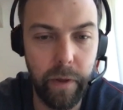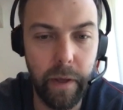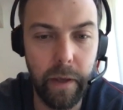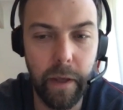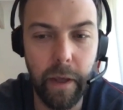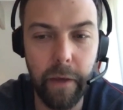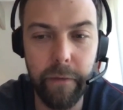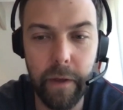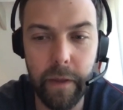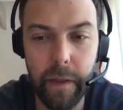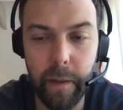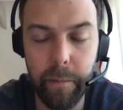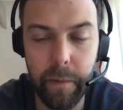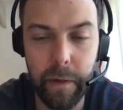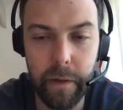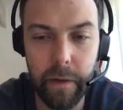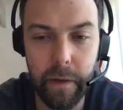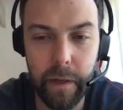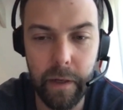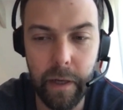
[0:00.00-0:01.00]
giving them
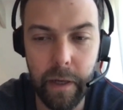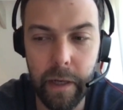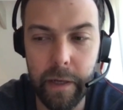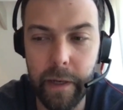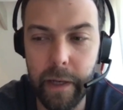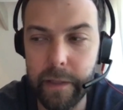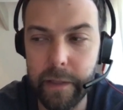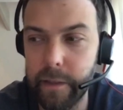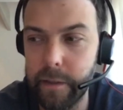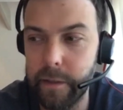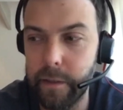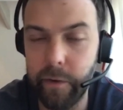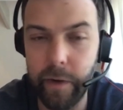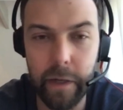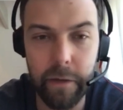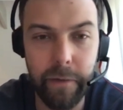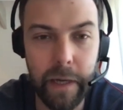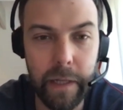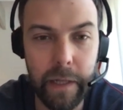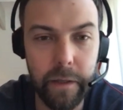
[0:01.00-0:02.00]
an unnecessary
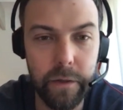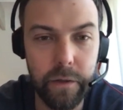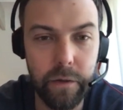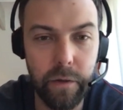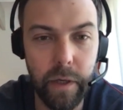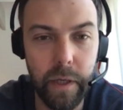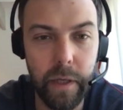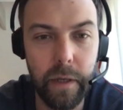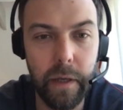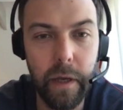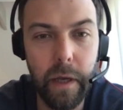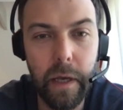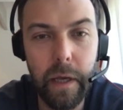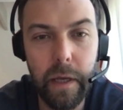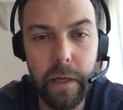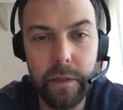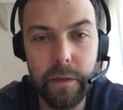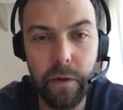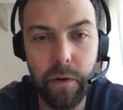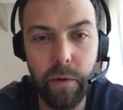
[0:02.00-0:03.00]
advantage to it.
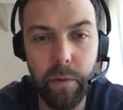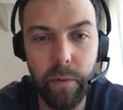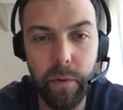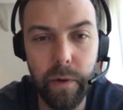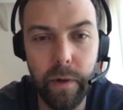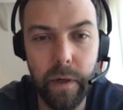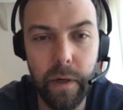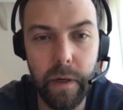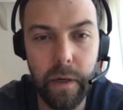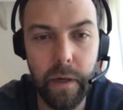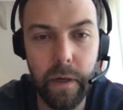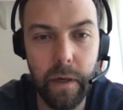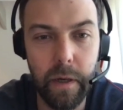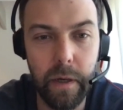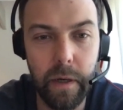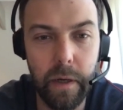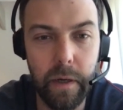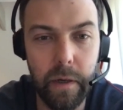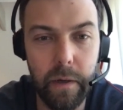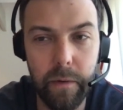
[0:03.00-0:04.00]

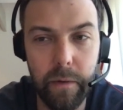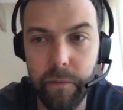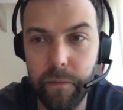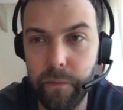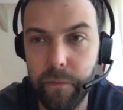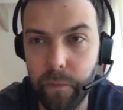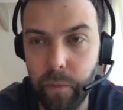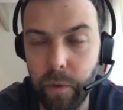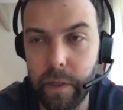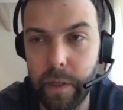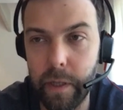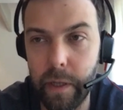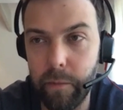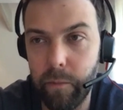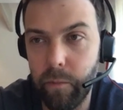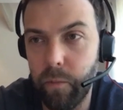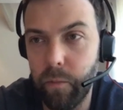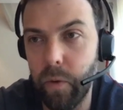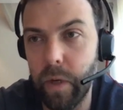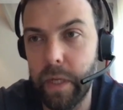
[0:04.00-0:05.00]
So
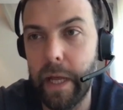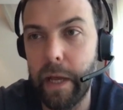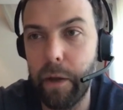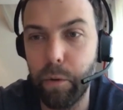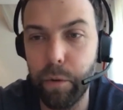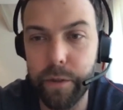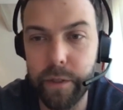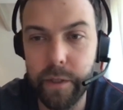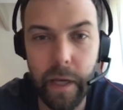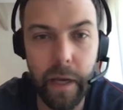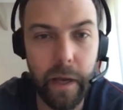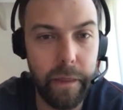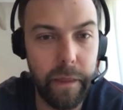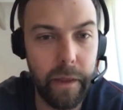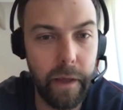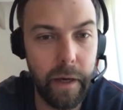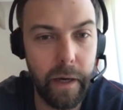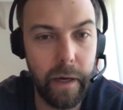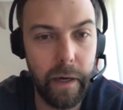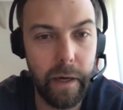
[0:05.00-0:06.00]
what I could say, I
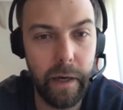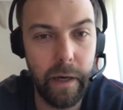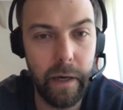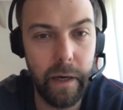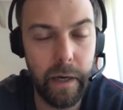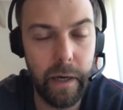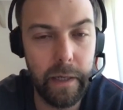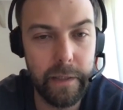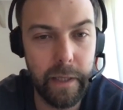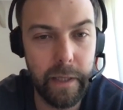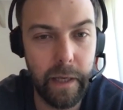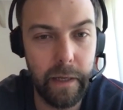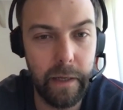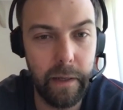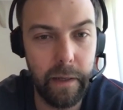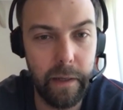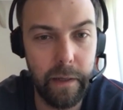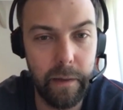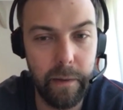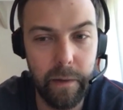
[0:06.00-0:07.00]
think I said,
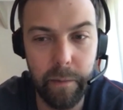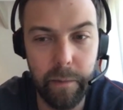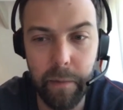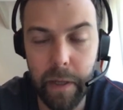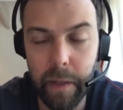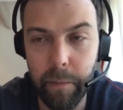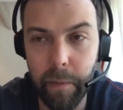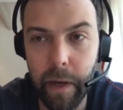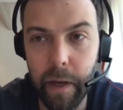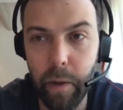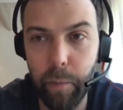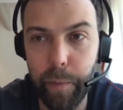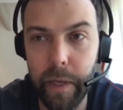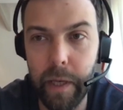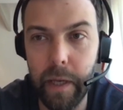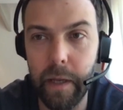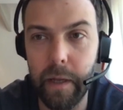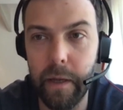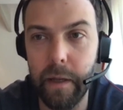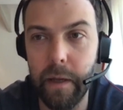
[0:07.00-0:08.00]
and in my
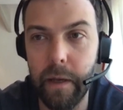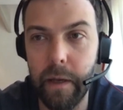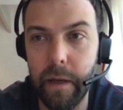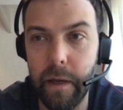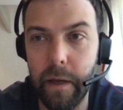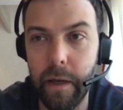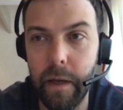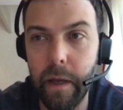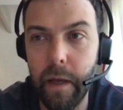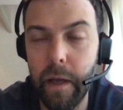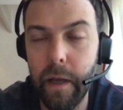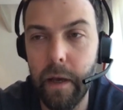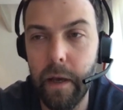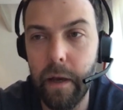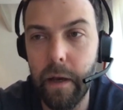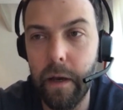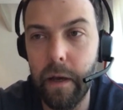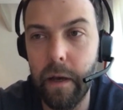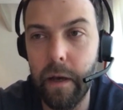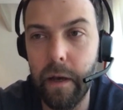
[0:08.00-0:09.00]
opinion,
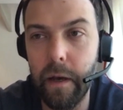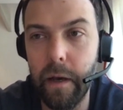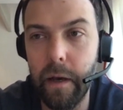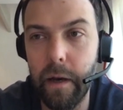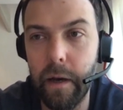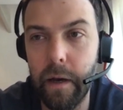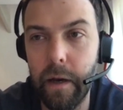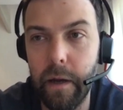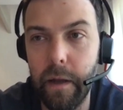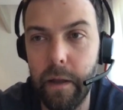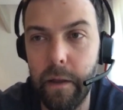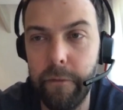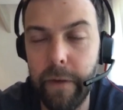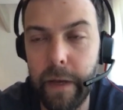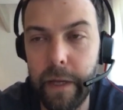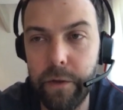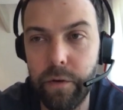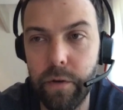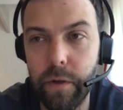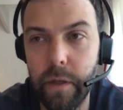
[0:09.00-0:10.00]

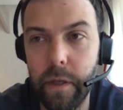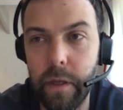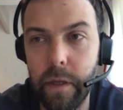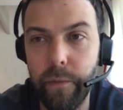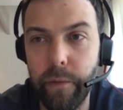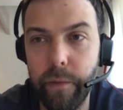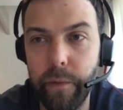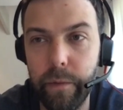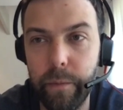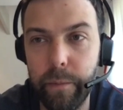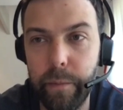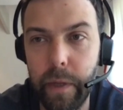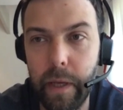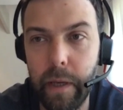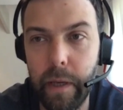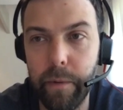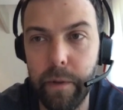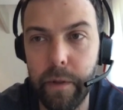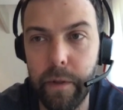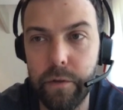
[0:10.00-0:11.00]
eventually we will be
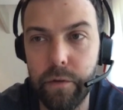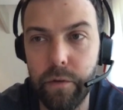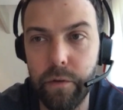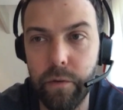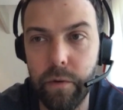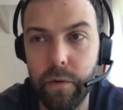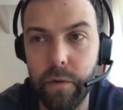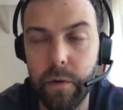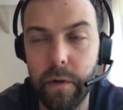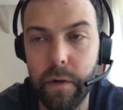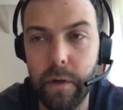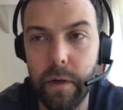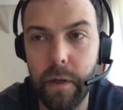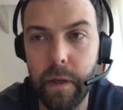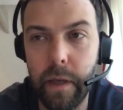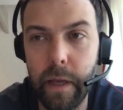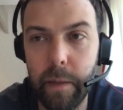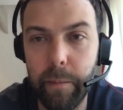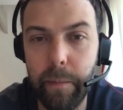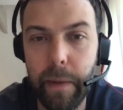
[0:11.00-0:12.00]
able to
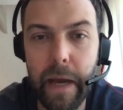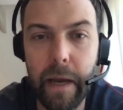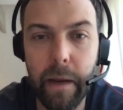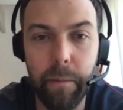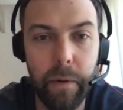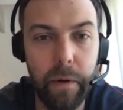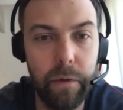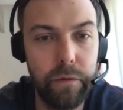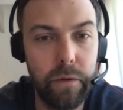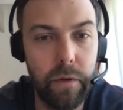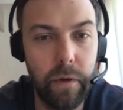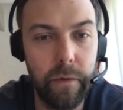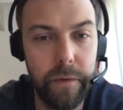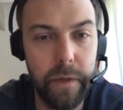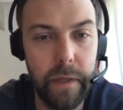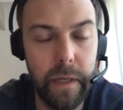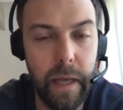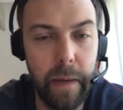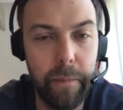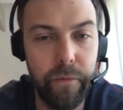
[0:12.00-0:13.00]
get back most of
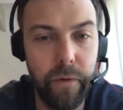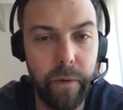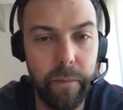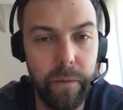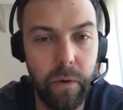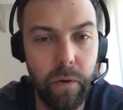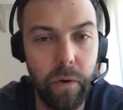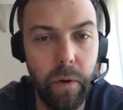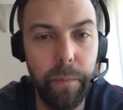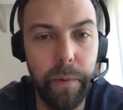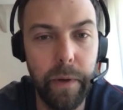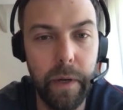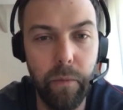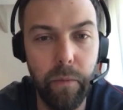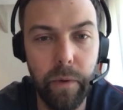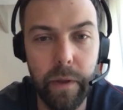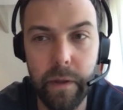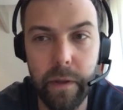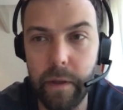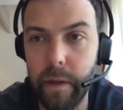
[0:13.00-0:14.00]
the debt from the company
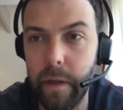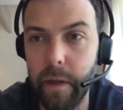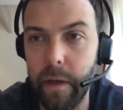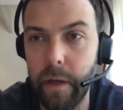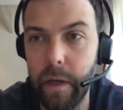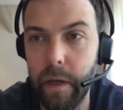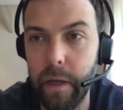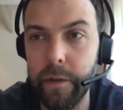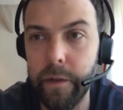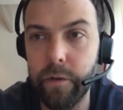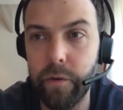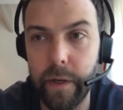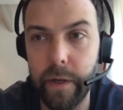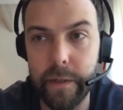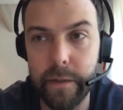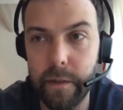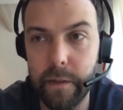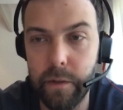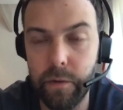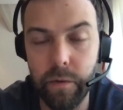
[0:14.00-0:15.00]
with
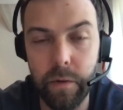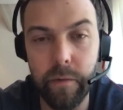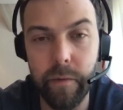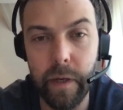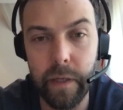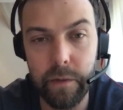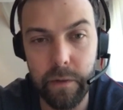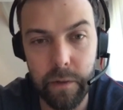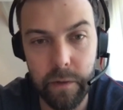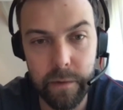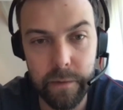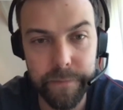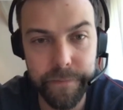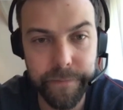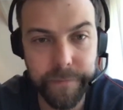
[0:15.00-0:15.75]
interest to investors.